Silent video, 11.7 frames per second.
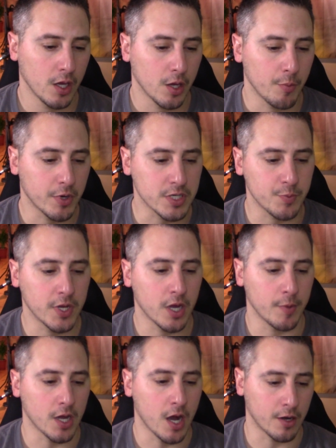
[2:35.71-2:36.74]
But it's
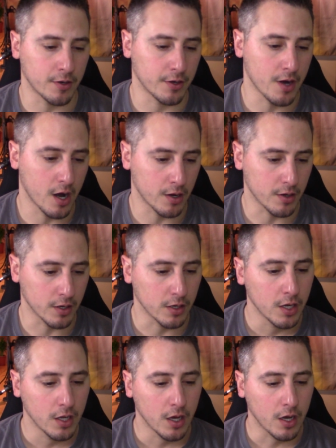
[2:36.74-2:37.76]
becoming harder and
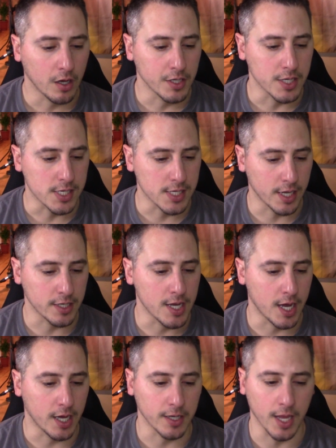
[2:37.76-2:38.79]
harder, he said
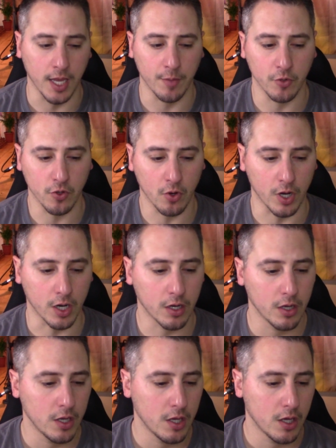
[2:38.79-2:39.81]
on AM New York.